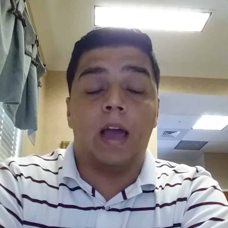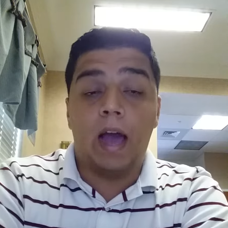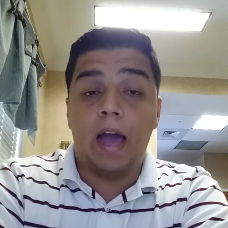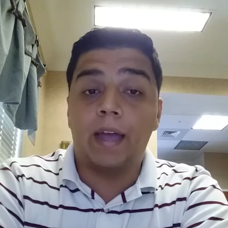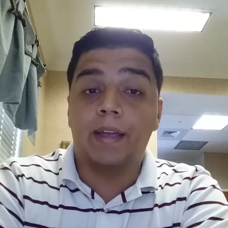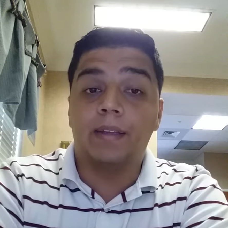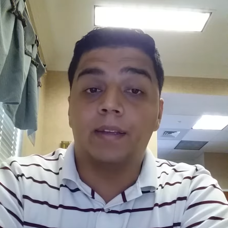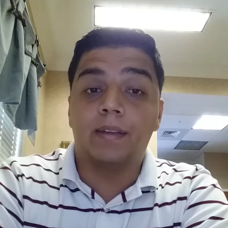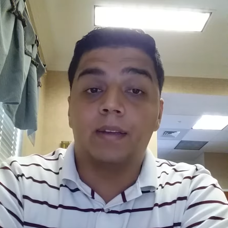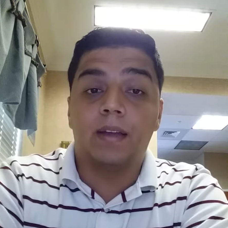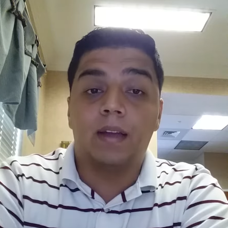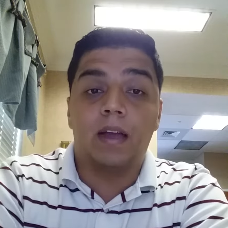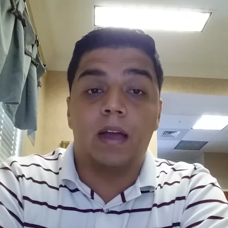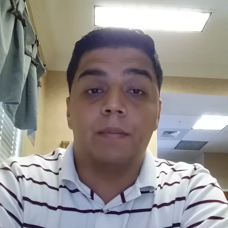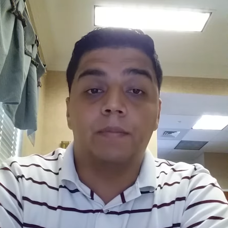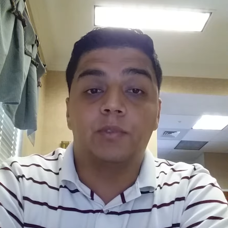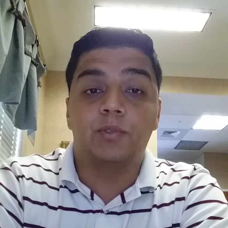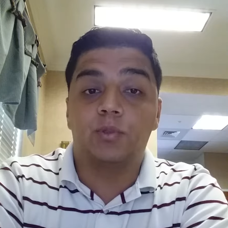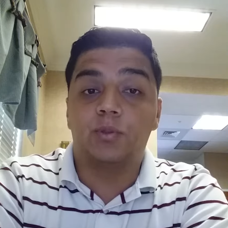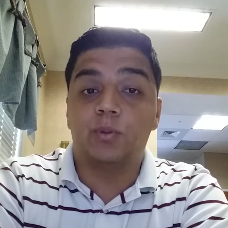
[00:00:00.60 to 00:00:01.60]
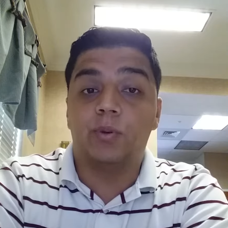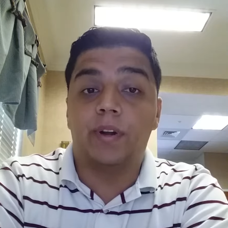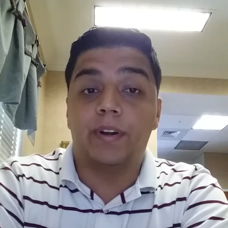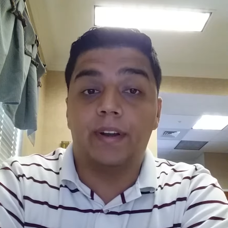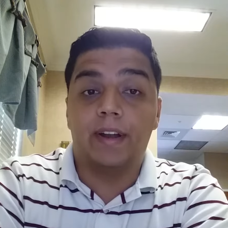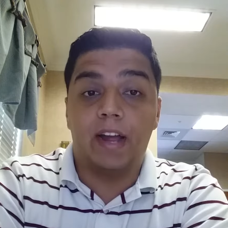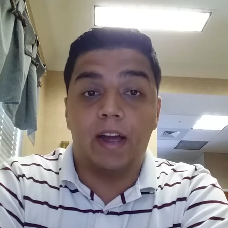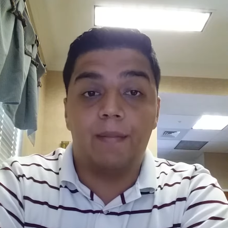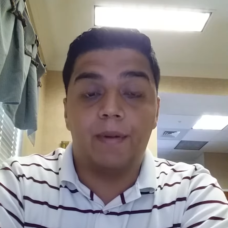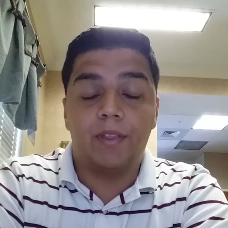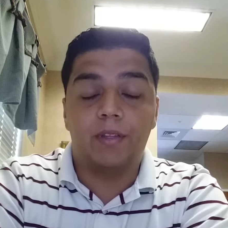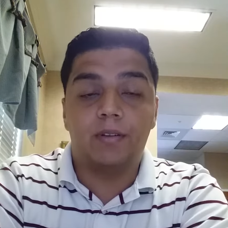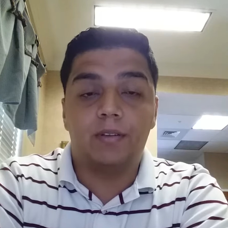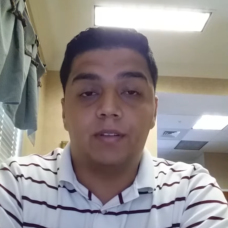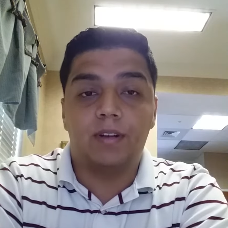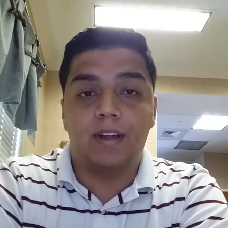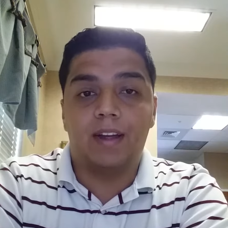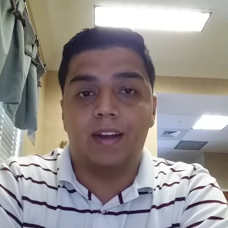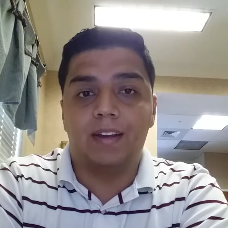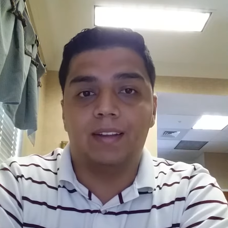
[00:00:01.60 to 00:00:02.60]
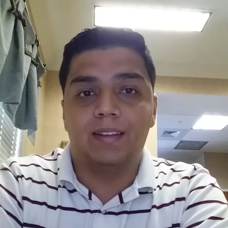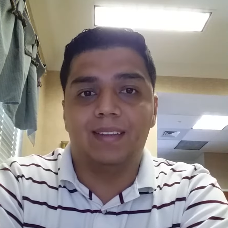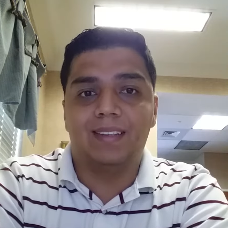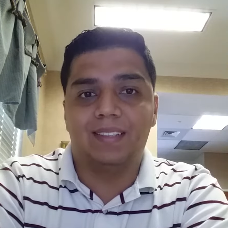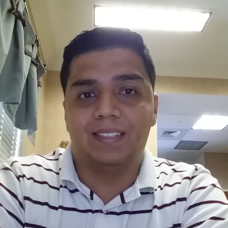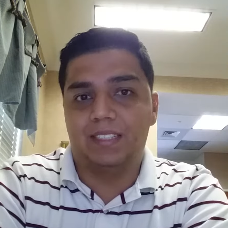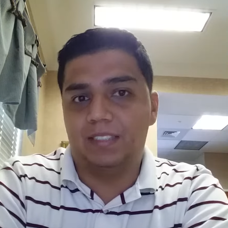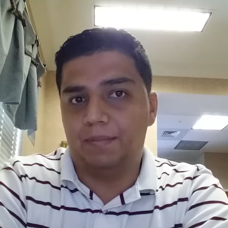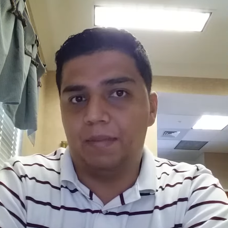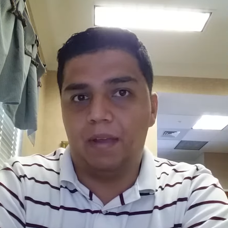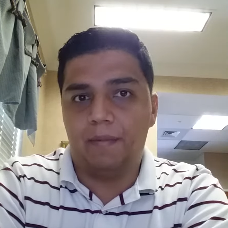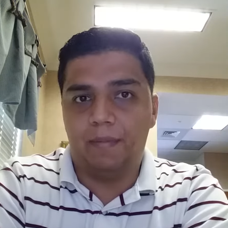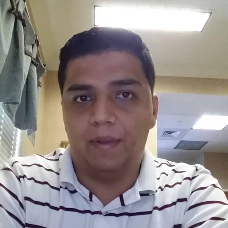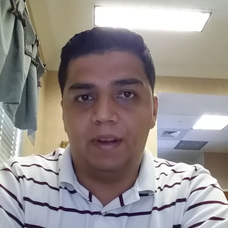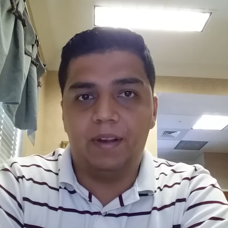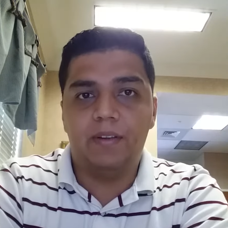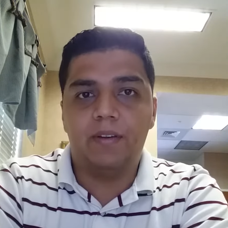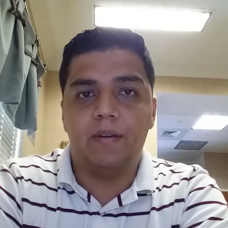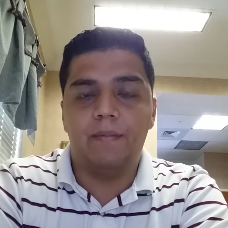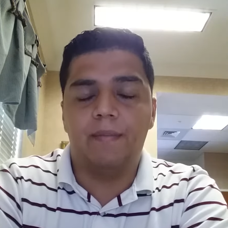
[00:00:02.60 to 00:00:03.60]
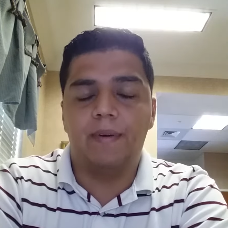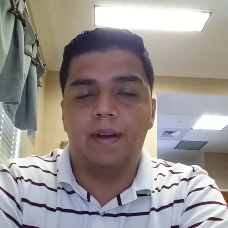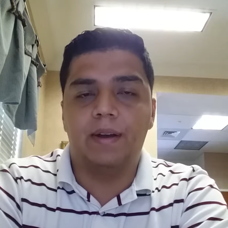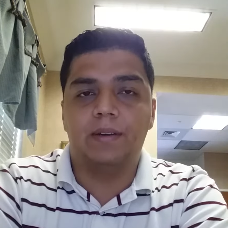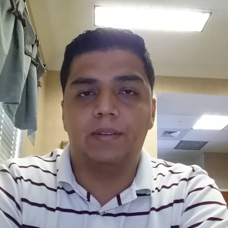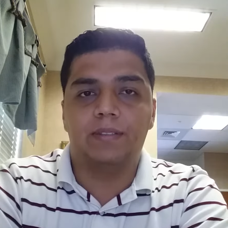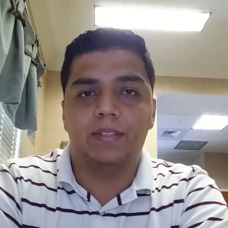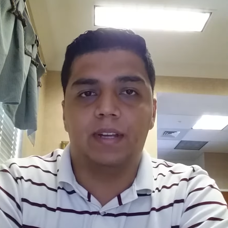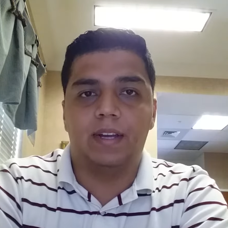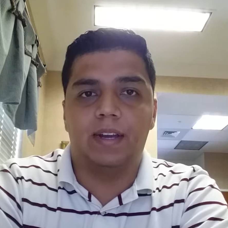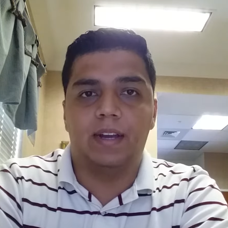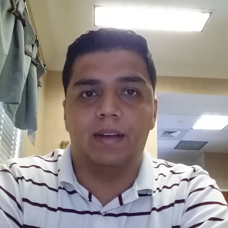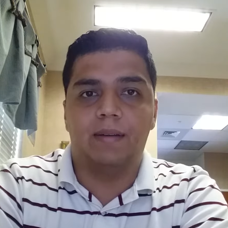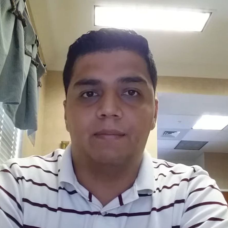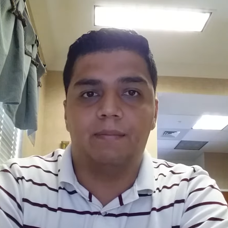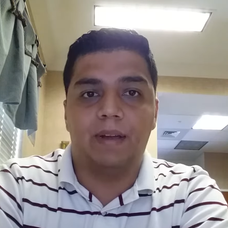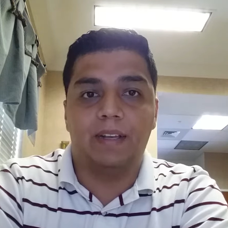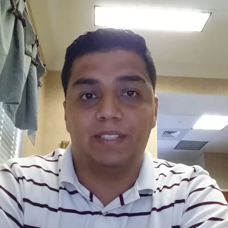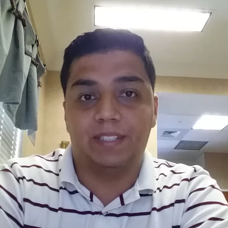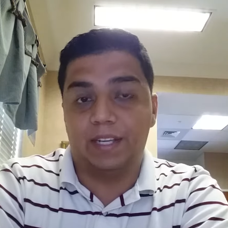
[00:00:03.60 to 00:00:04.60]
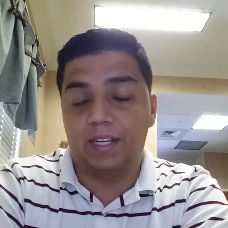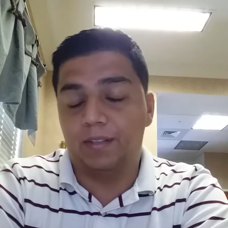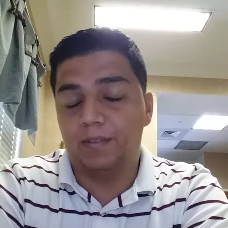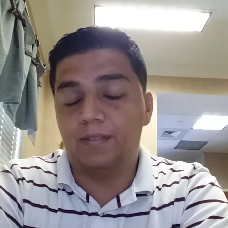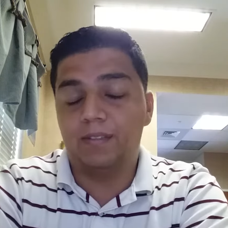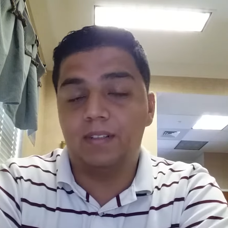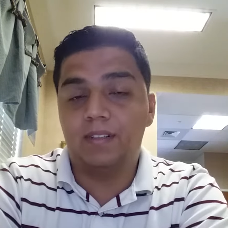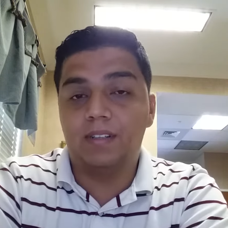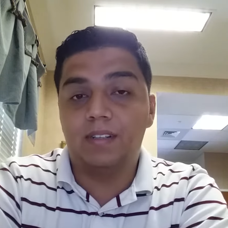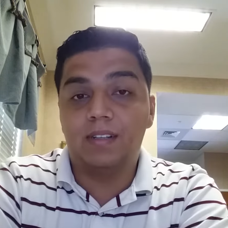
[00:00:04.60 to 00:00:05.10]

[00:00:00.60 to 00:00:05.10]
Hi, I'm Stuart Amador, and this is my video about myself.